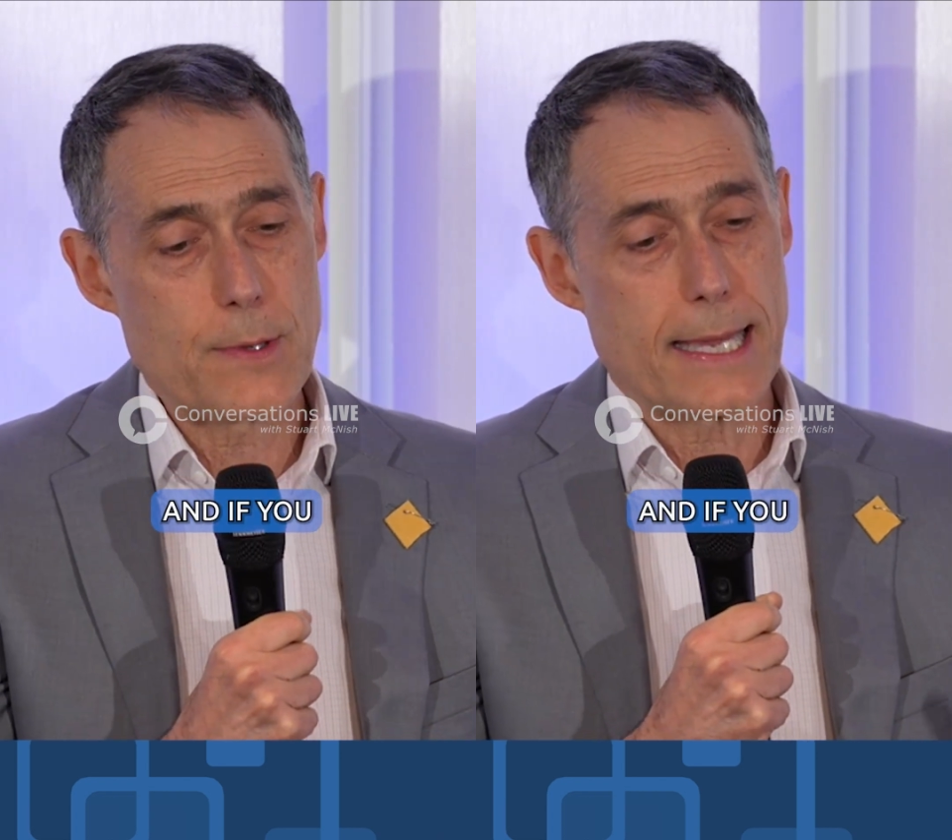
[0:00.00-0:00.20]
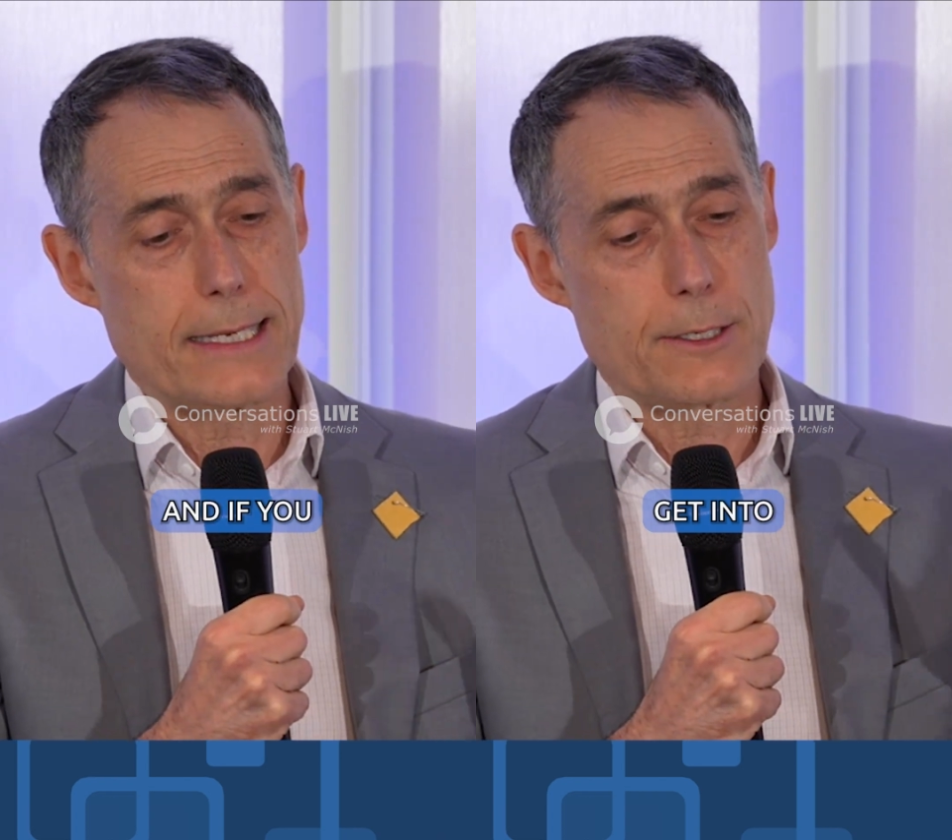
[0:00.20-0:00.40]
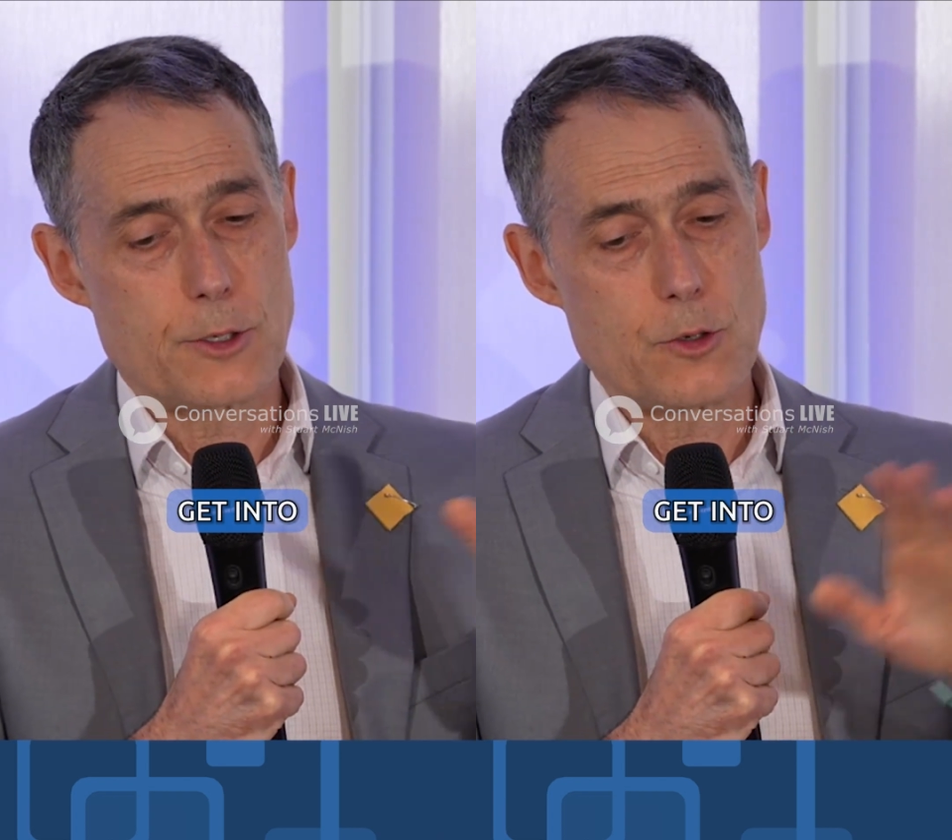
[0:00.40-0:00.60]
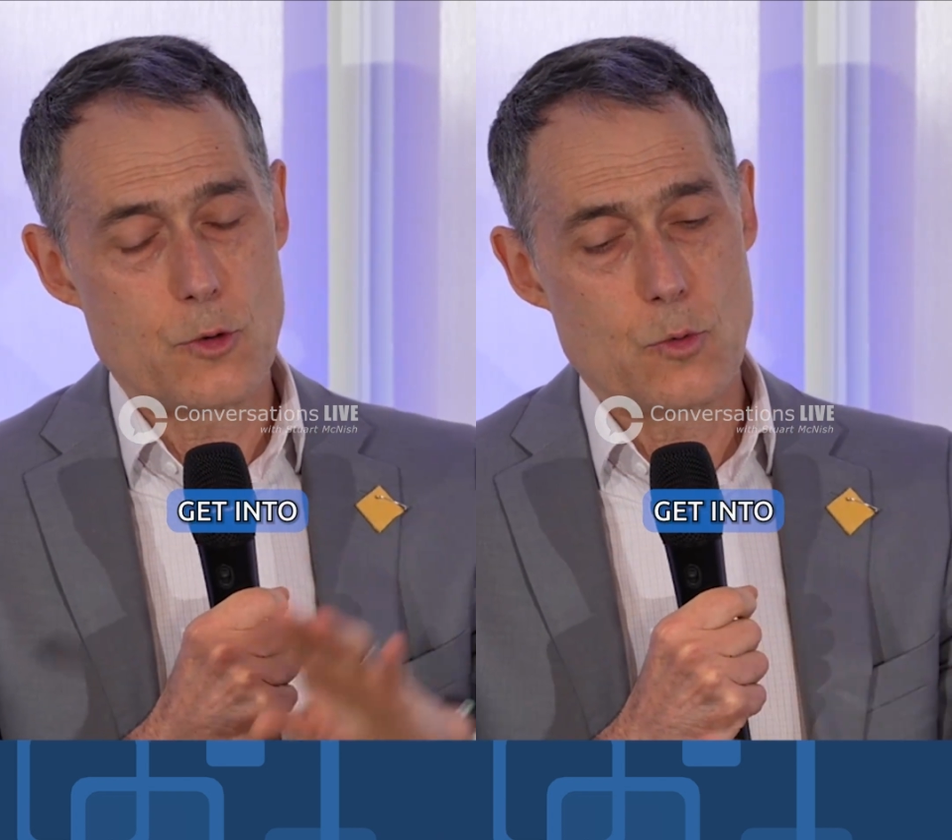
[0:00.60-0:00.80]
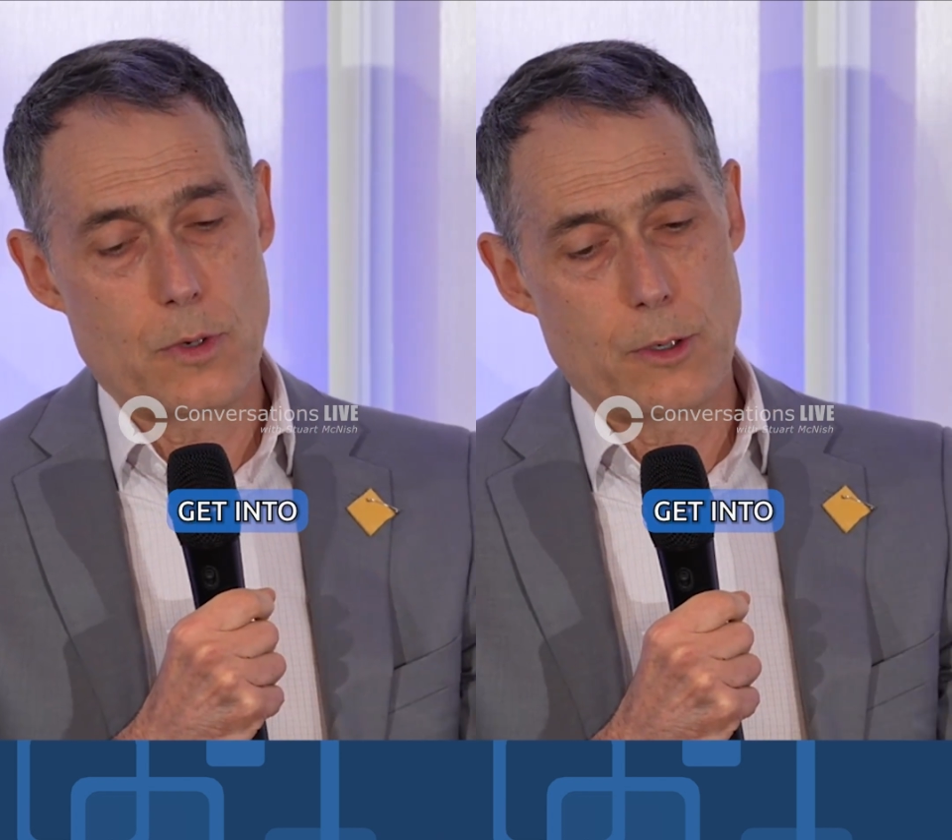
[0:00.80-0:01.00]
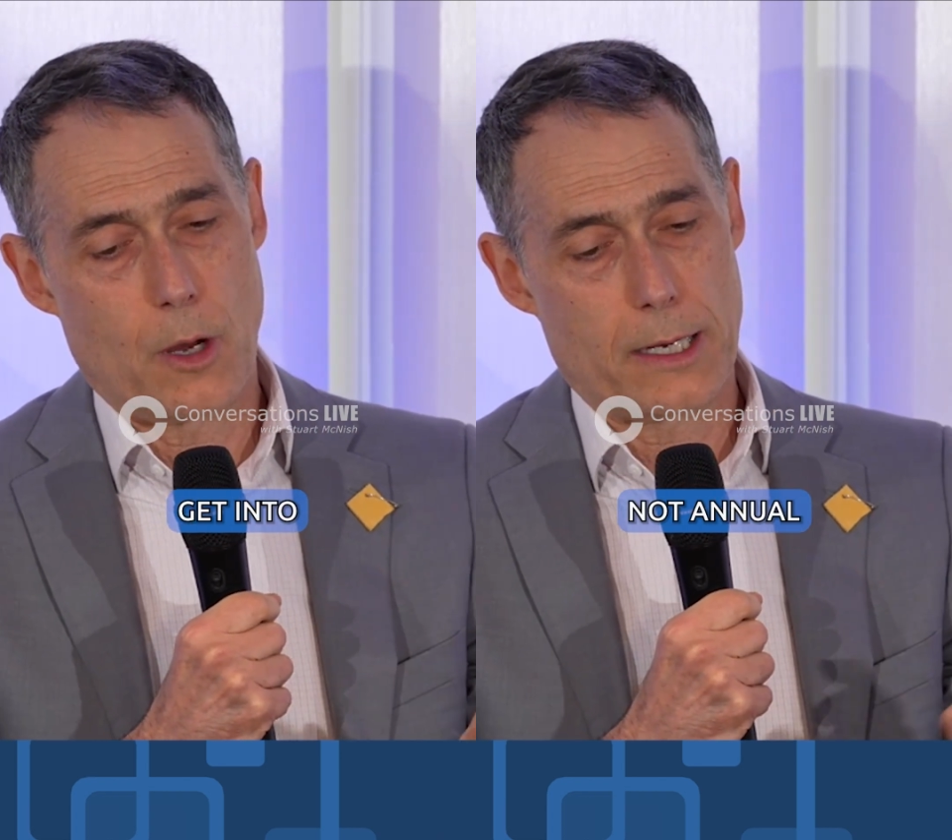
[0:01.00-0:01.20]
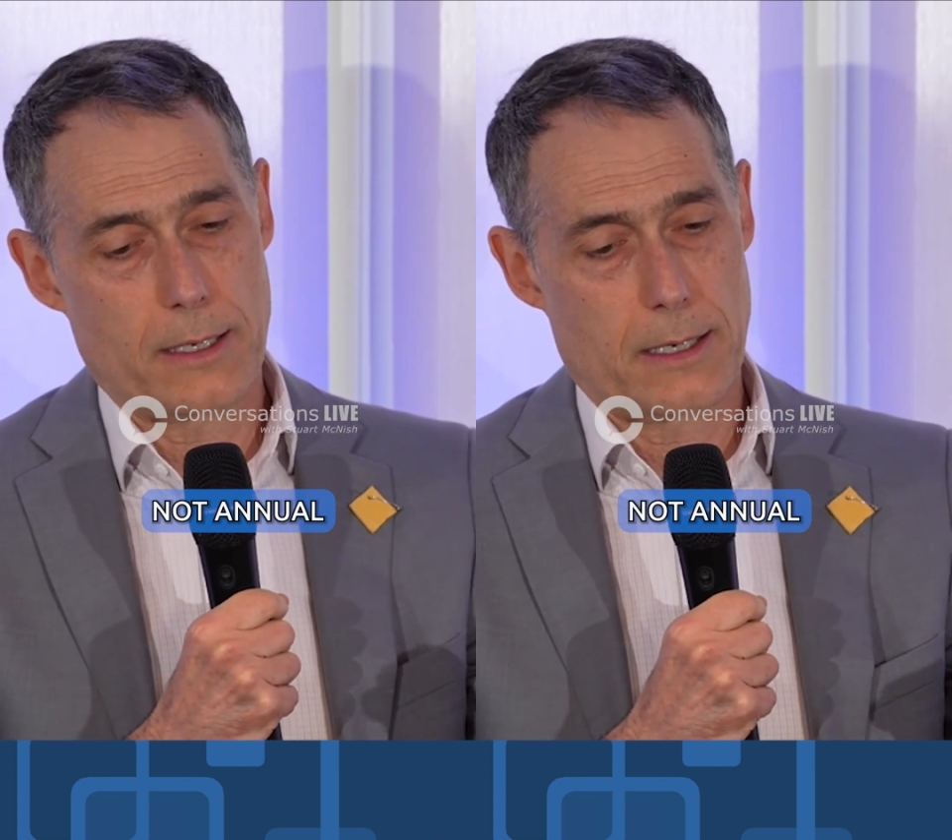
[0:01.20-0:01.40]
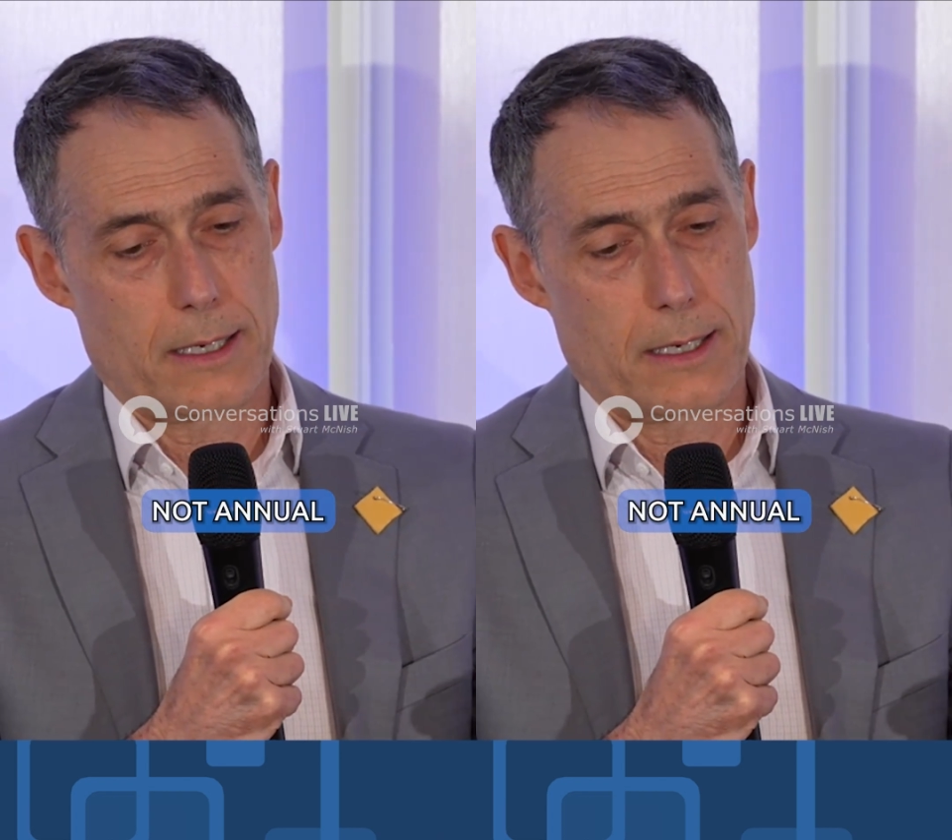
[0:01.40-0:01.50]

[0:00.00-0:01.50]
if you get into not